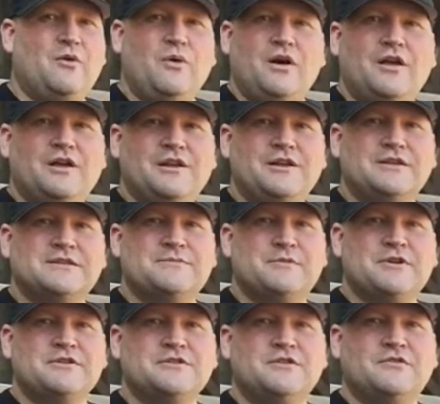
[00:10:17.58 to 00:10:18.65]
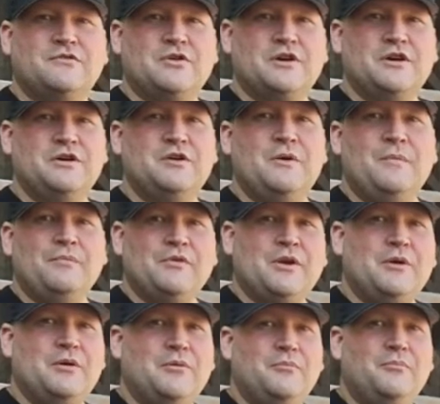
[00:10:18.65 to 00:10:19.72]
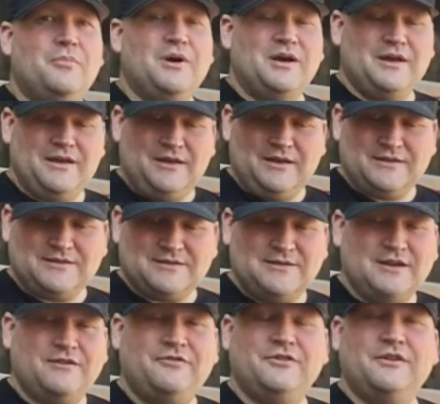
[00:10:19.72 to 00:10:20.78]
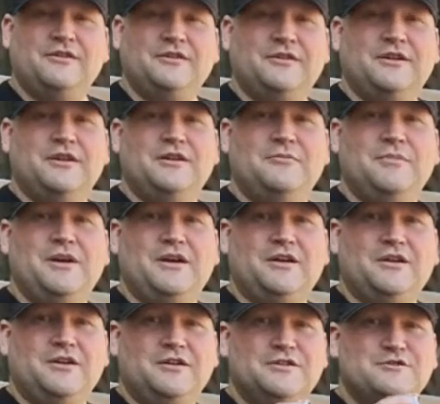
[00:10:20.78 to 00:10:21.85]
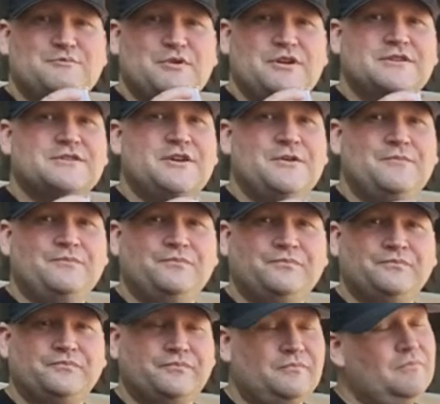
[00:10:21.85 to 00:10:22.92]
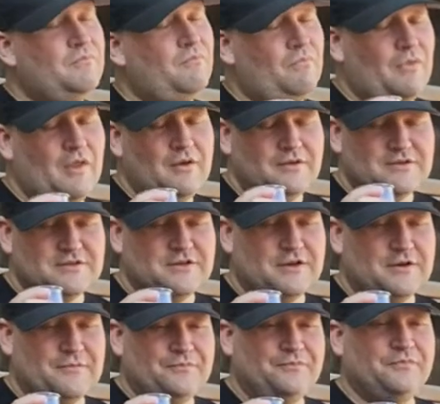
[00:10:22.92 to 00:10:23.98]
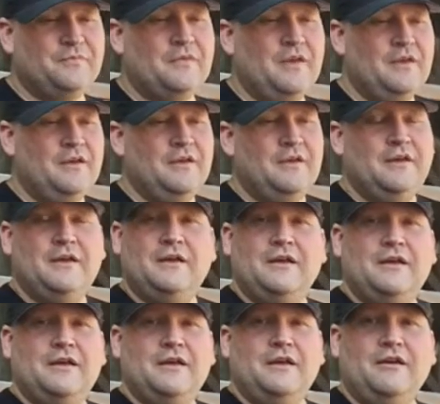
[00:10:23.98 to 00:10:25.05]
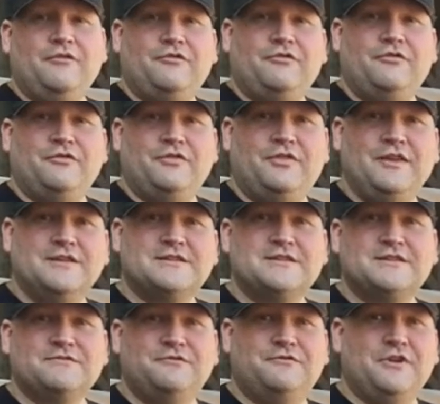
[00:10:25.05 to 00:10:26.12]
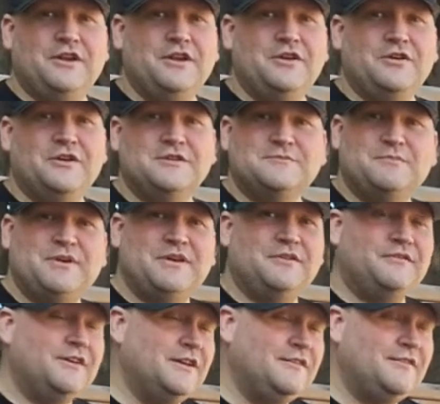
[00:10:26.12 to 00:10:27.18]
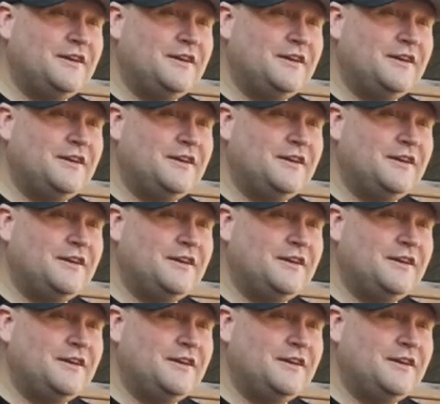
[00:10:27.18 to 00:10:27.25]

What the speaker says: espresso for you, but it's definitely going to make a good espresso. So if this video has been of any value to